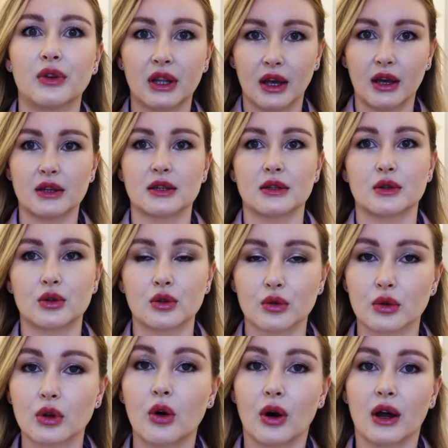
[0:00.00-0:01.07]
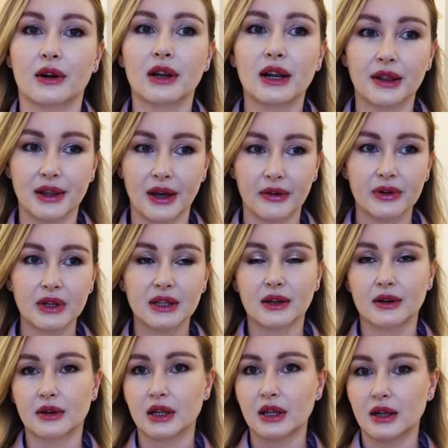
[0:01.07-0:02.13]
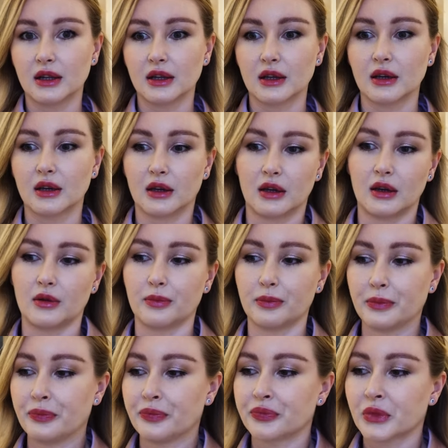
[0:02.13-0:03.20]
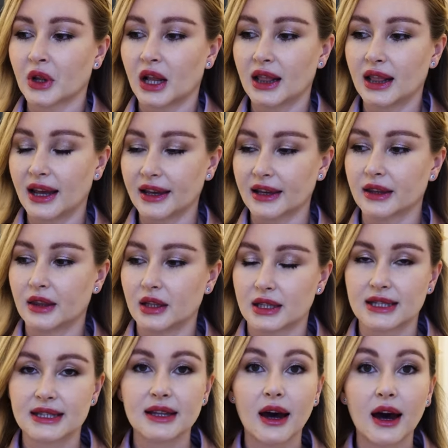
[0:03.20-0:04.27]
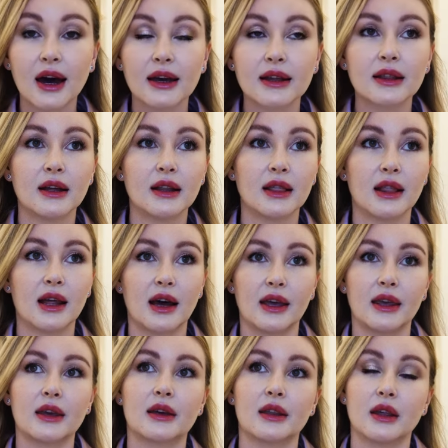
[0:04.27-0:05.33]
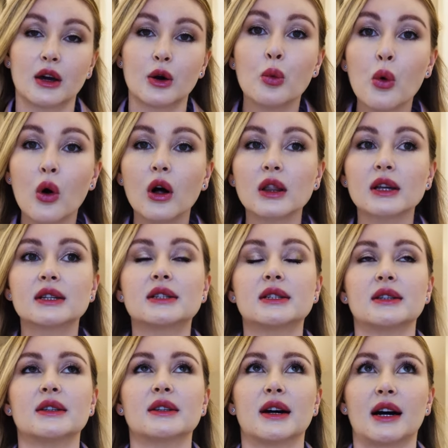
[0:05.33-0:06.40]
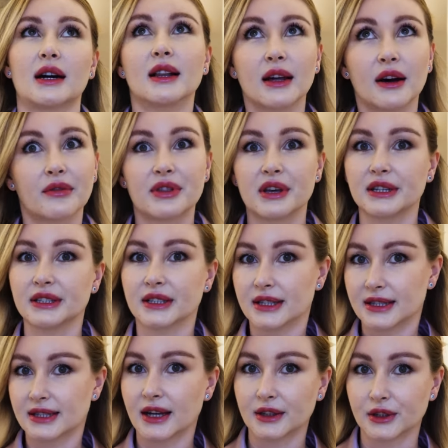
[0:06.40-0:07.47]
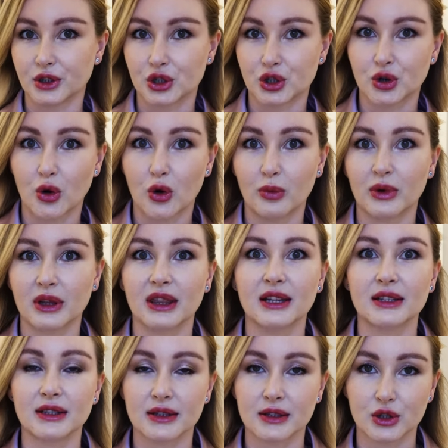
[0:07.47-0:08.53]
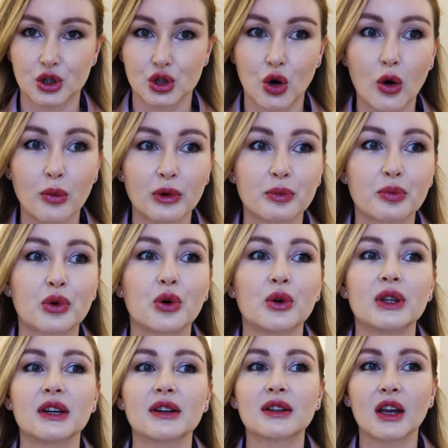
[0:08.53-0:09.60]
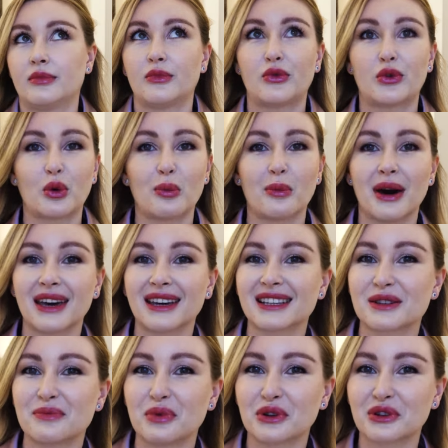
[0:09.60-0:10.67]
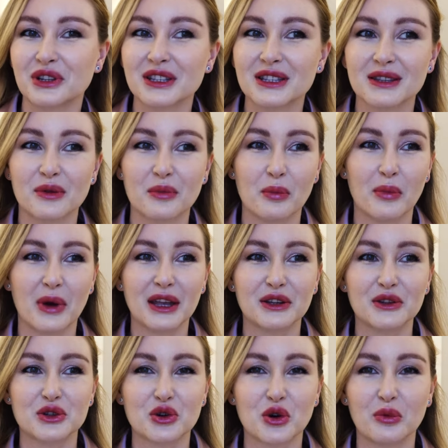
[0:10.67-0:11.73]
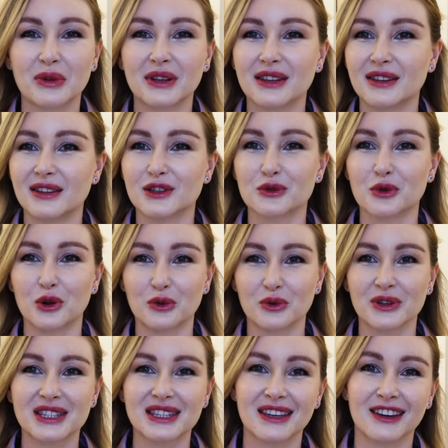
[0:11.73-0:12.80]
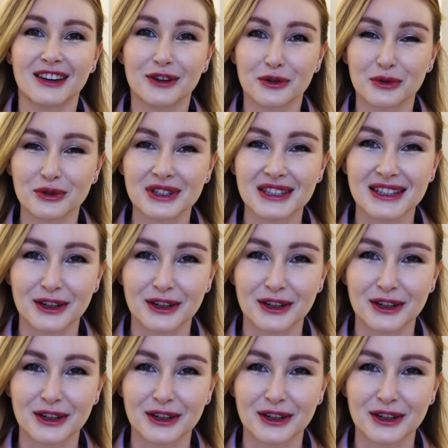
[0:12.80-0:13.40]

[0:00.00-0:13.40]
advertise it to you. No, I really love it. I really like the style, like the quality. I love that it's done in German, that it's a German product. From my experience, made in Germany is always a good